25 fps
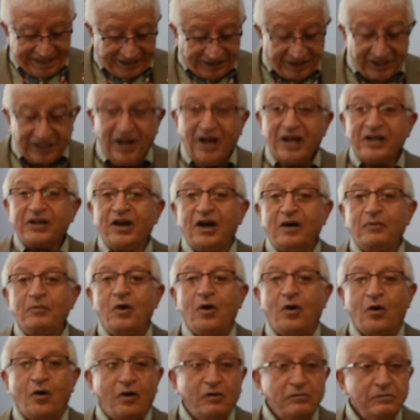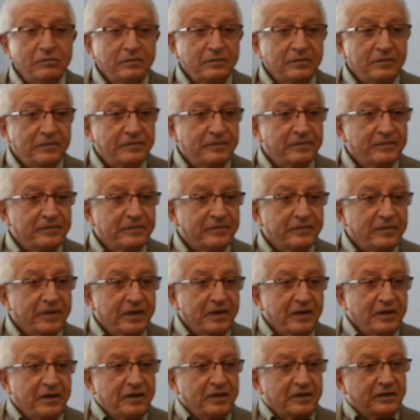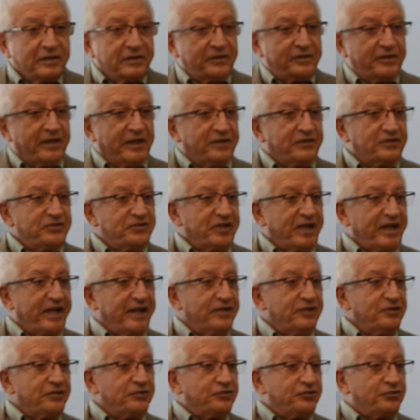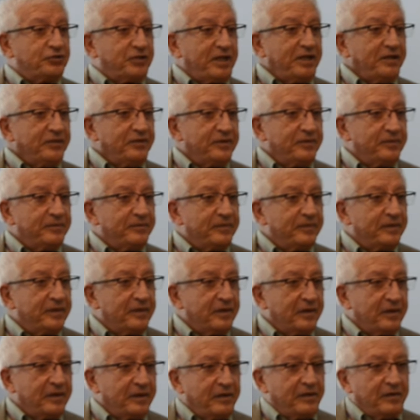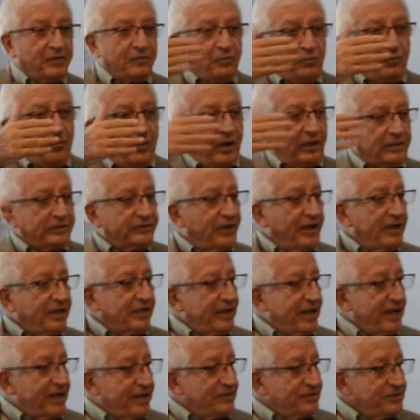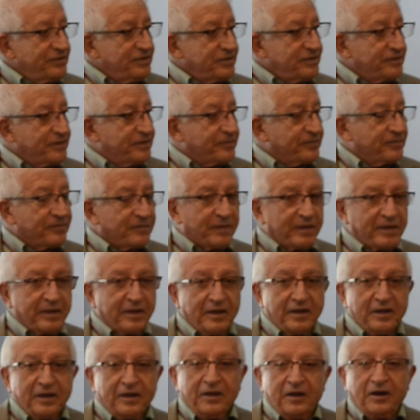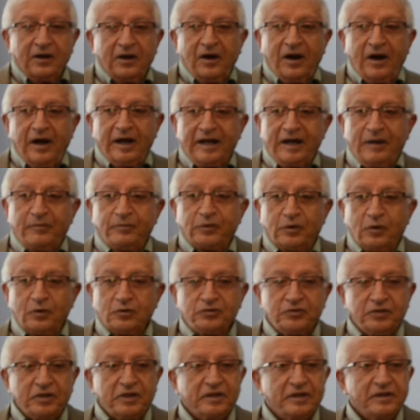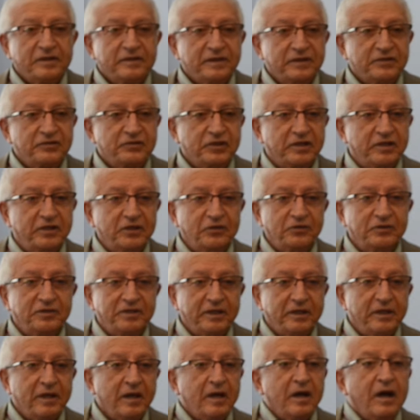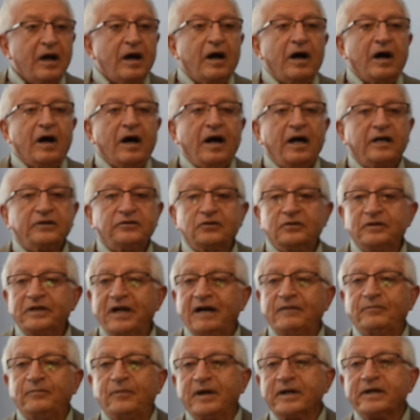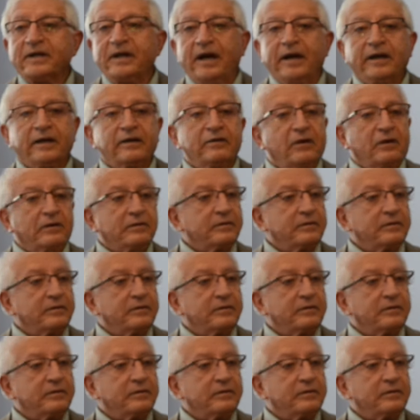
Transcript: then I come home, 32nd Street, multi-lanes. I approach the security. I don't have my card.